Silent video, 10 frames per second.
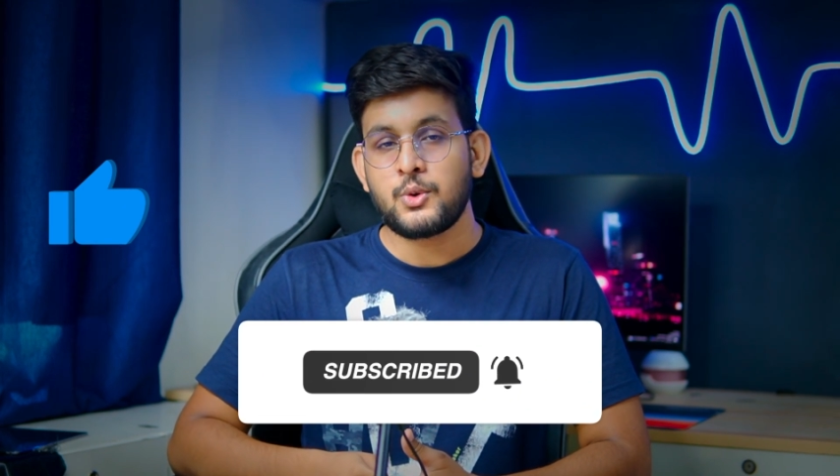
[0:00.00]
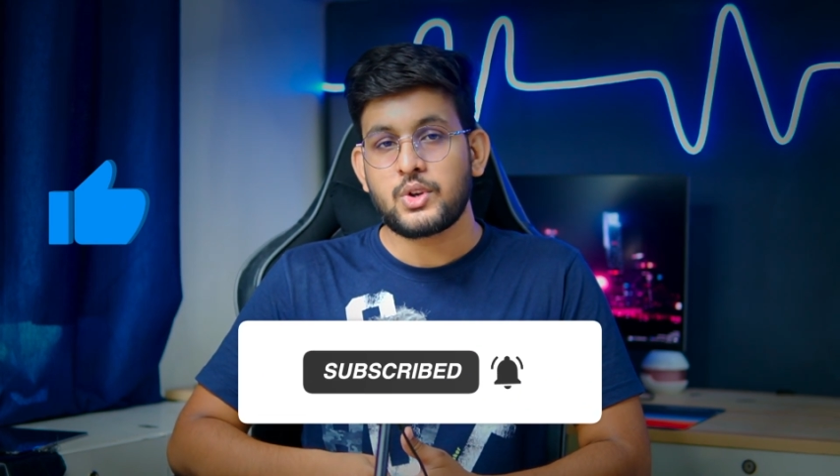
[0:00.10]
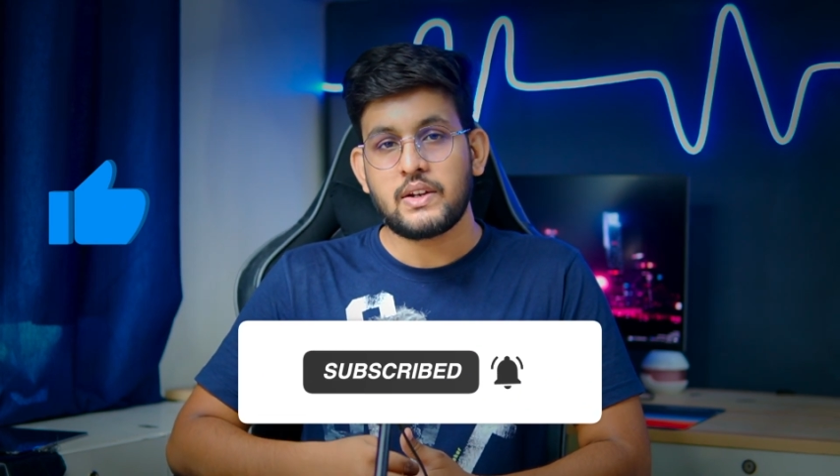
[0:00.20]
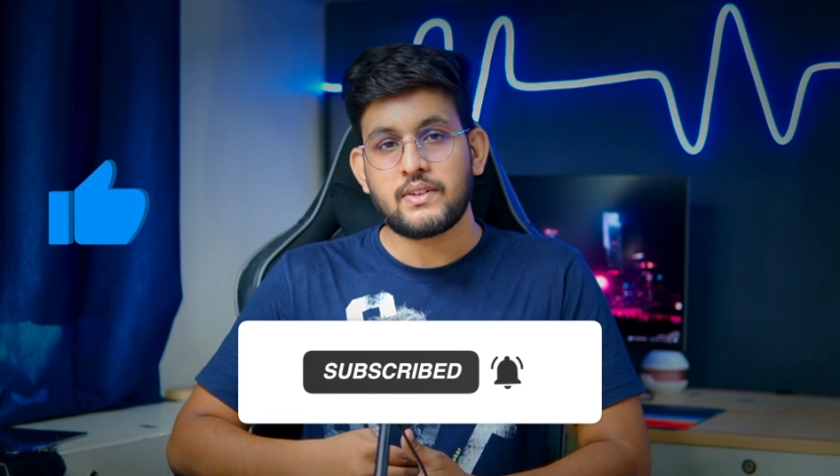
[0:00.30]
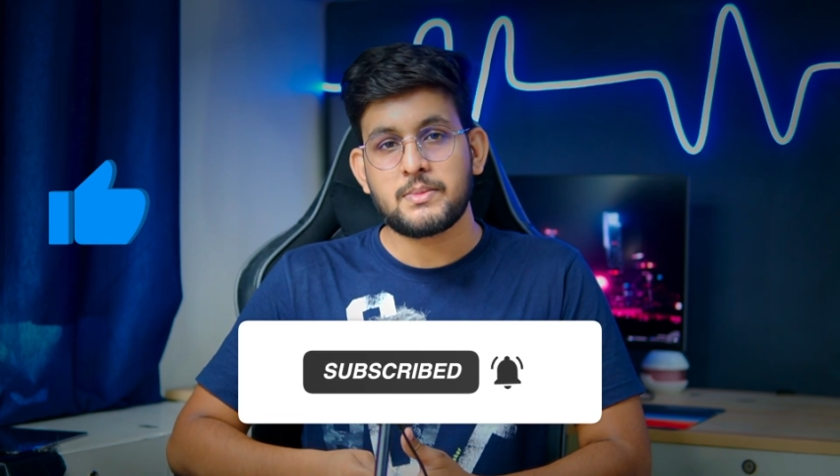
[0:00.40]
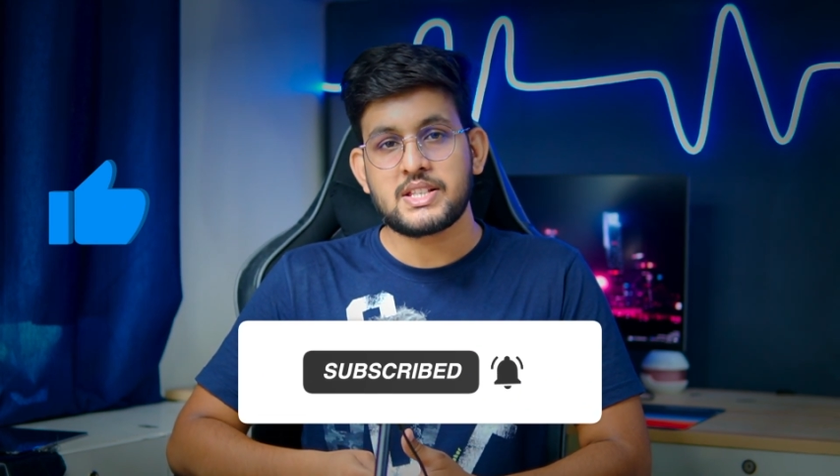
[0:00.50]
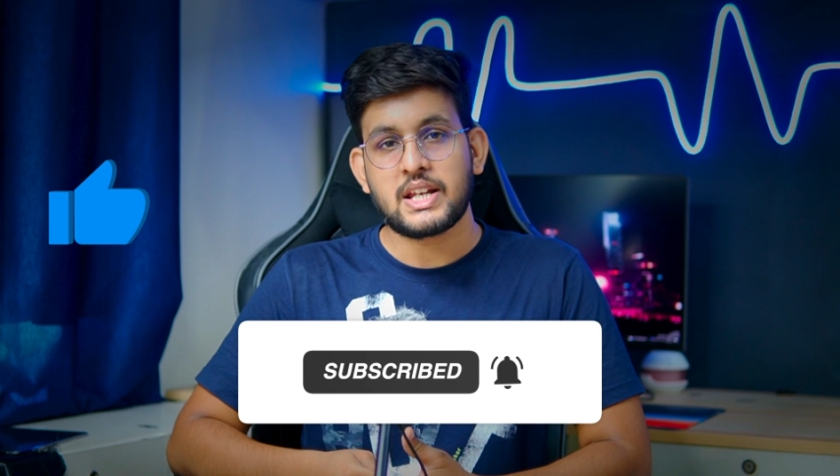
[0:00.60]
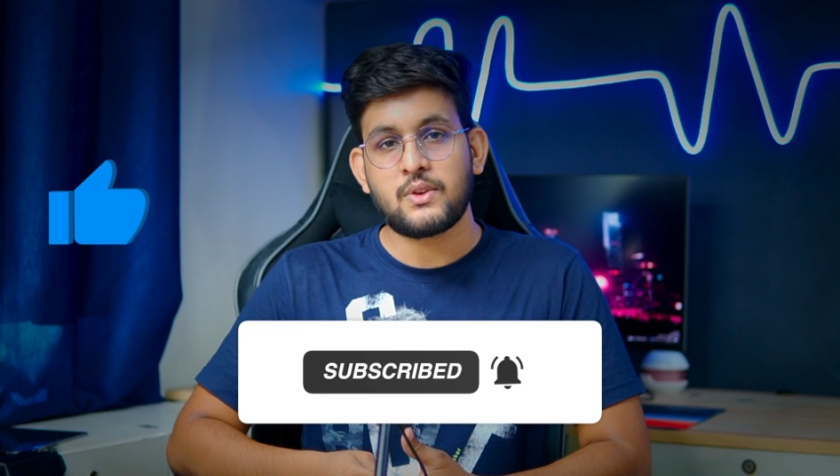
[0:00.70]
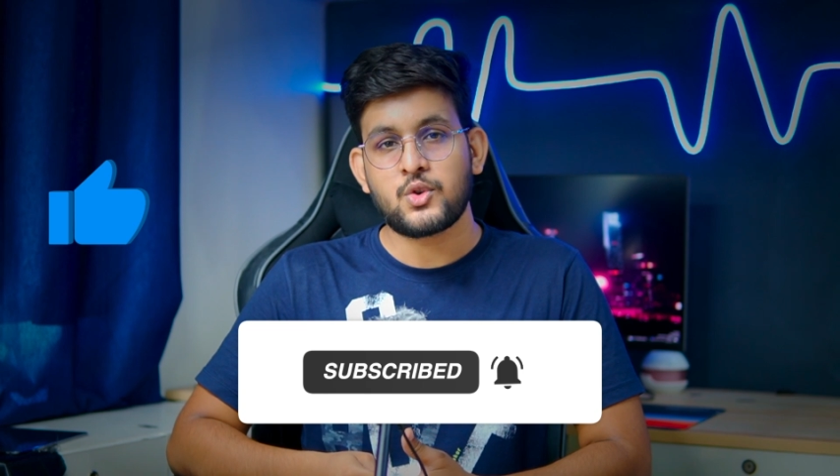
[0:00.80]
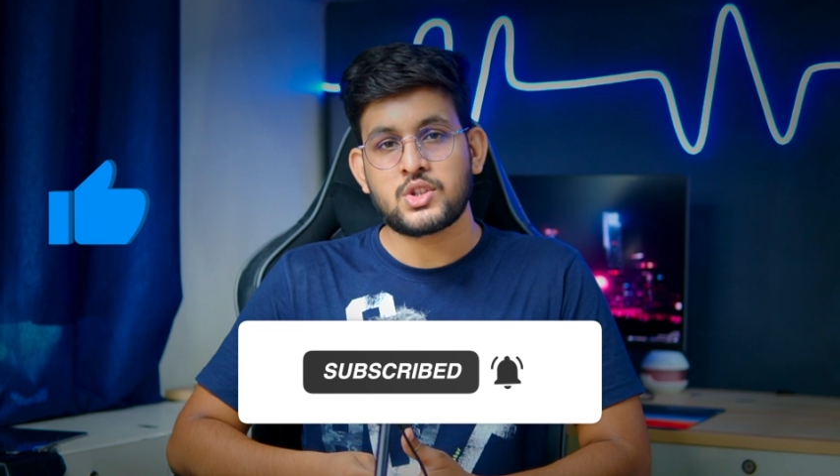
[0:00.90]
to never miss
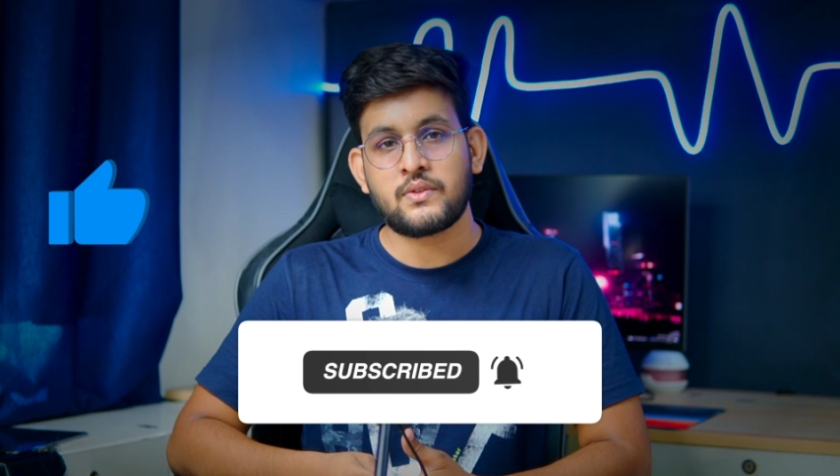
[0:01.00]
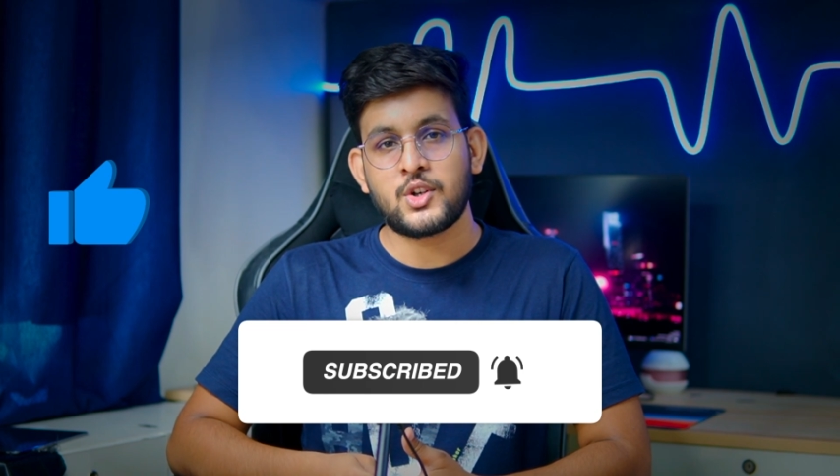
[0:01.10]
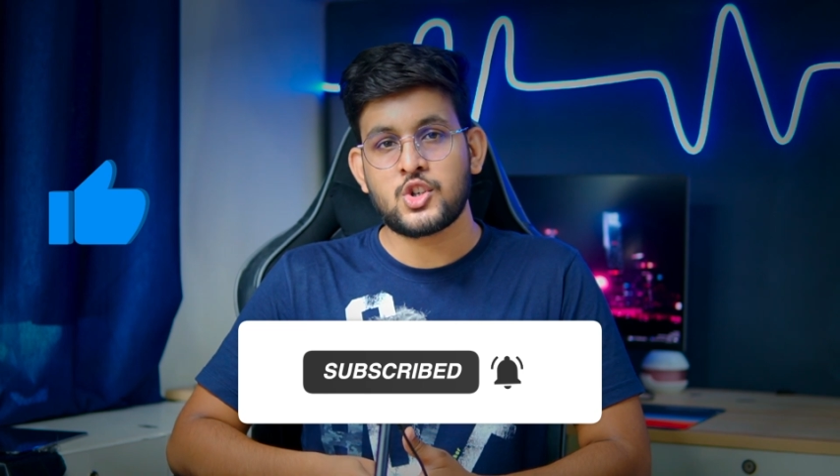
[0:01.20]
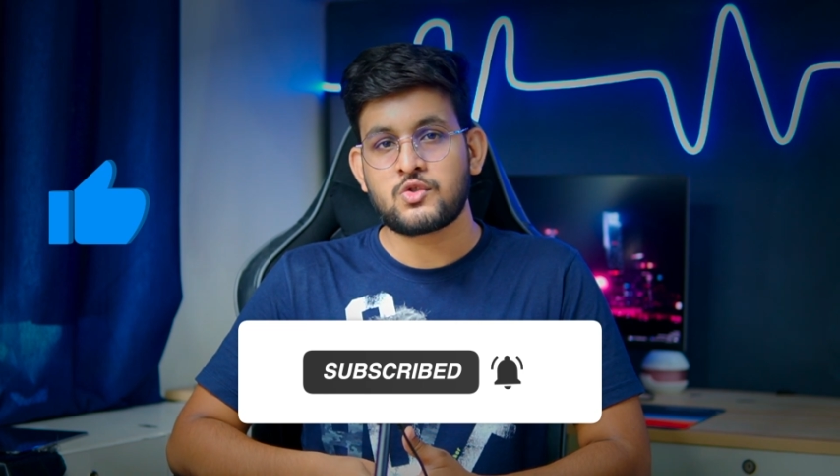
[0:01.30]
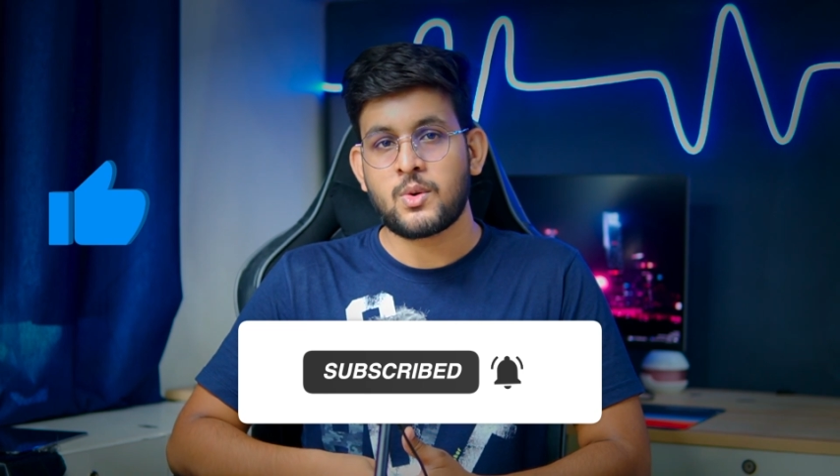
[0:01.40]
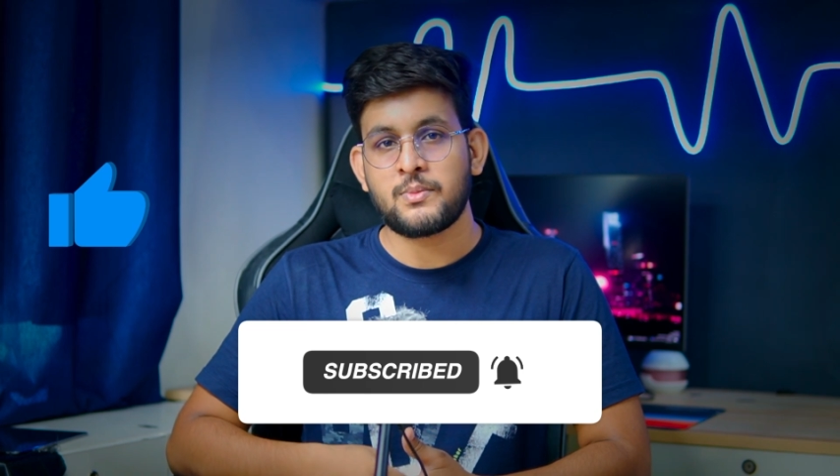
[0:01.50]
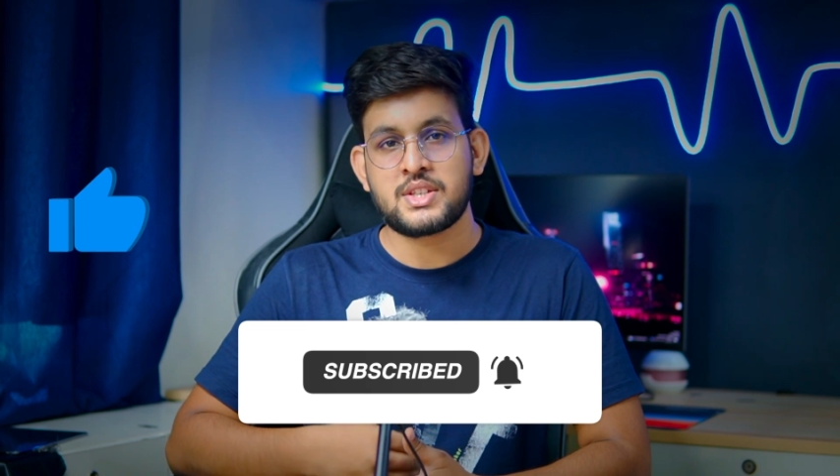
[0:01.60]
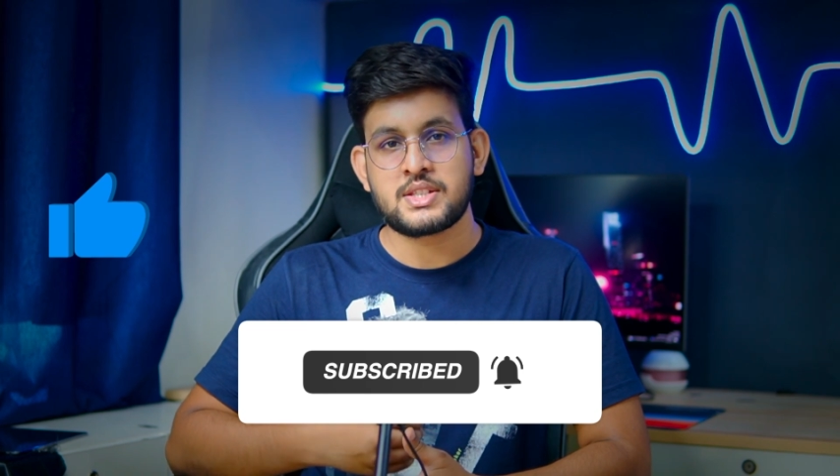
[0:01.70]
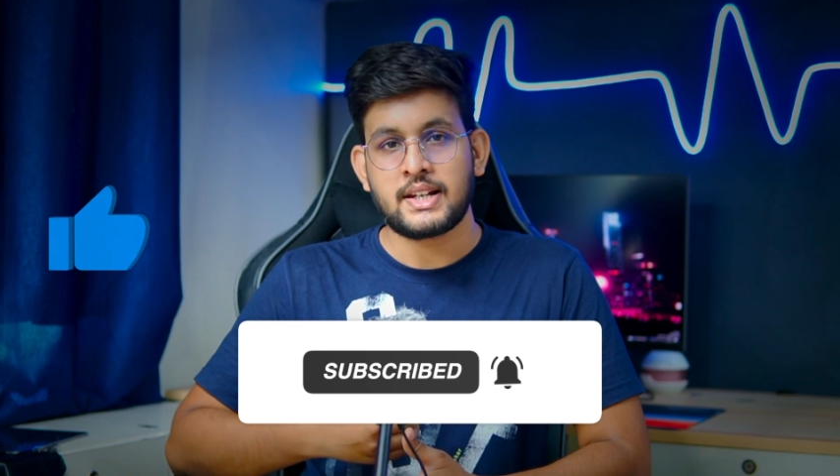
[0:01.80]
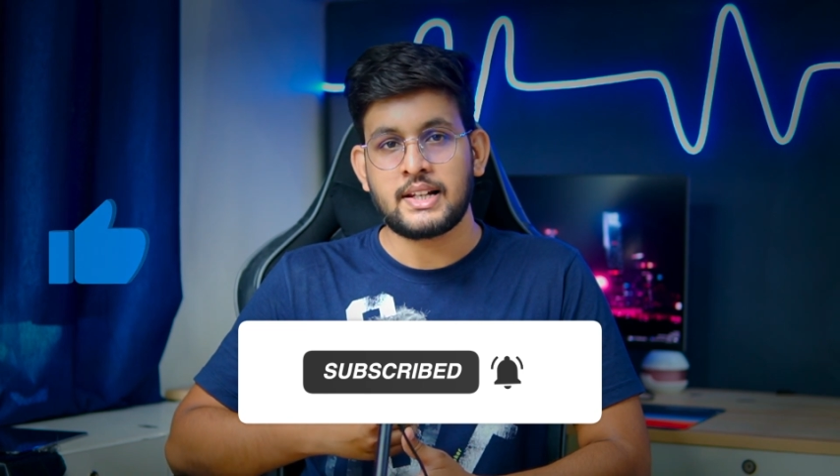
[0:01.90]
any future videos from
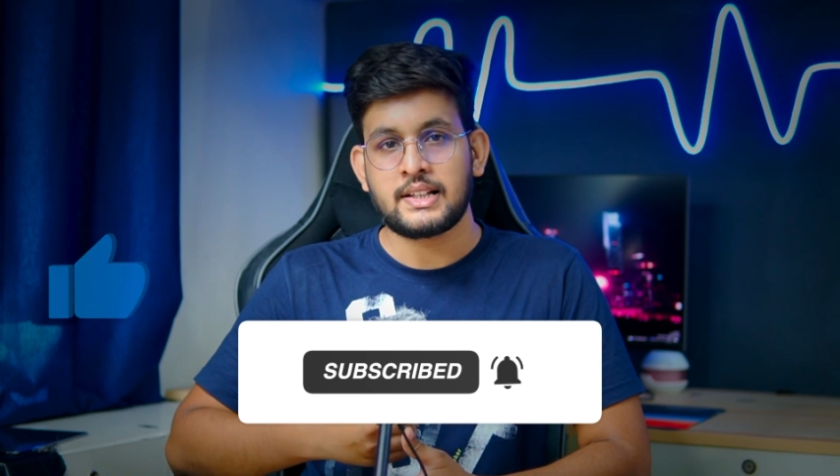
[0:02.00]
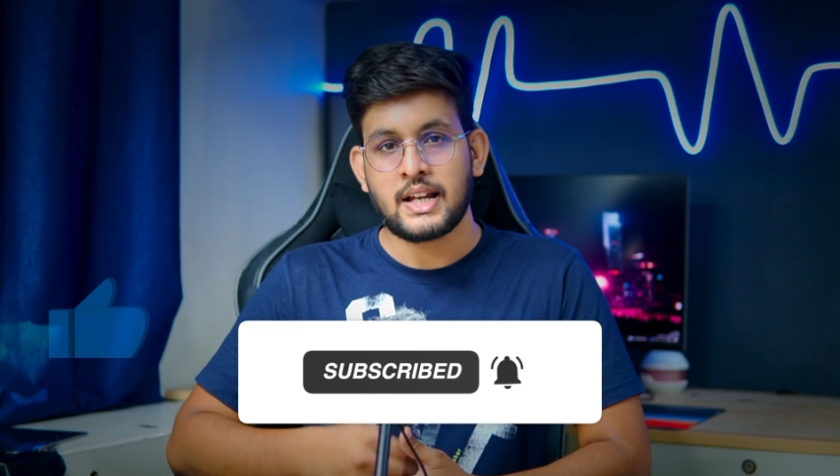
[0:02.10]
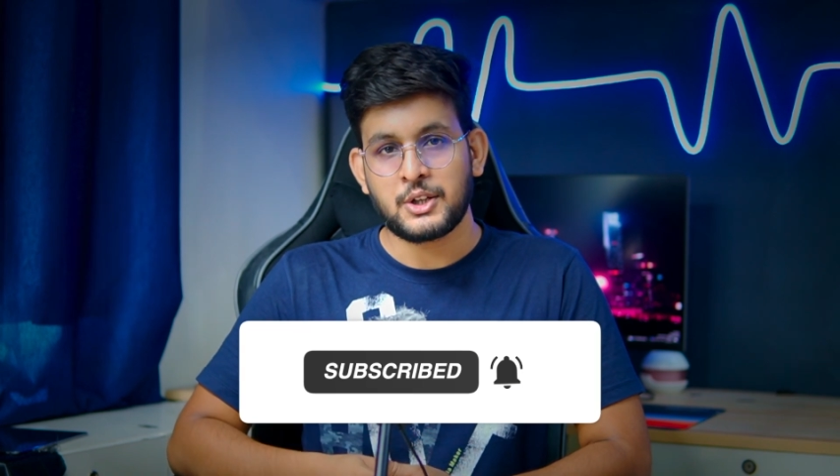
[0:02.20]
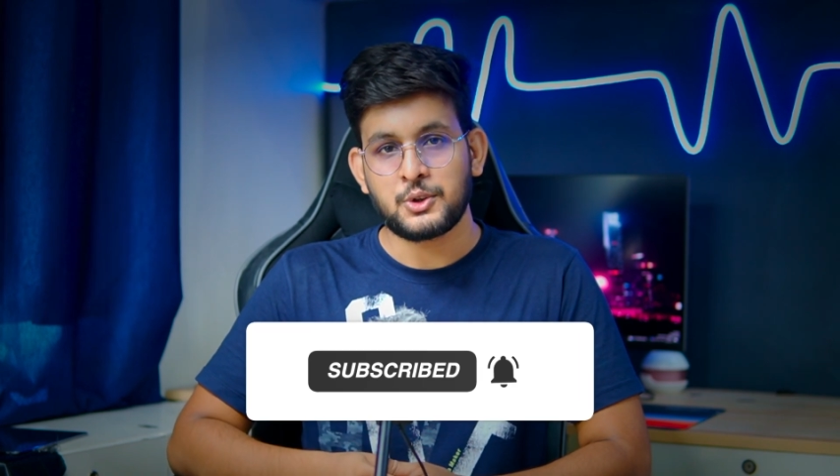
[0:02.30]
this channel. Thank